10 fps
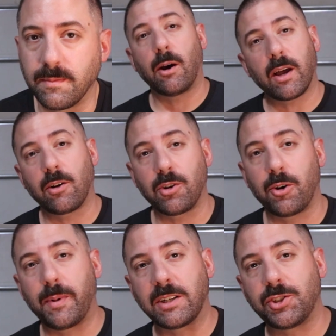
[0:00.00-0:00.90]
Now I don't
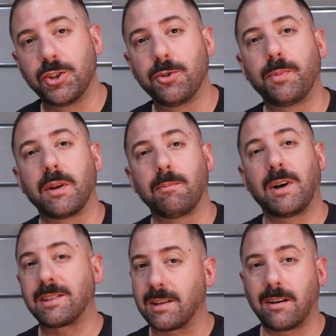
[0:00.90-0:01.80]
know about you, but
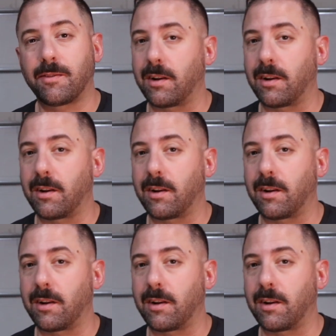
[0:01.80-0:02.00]
myself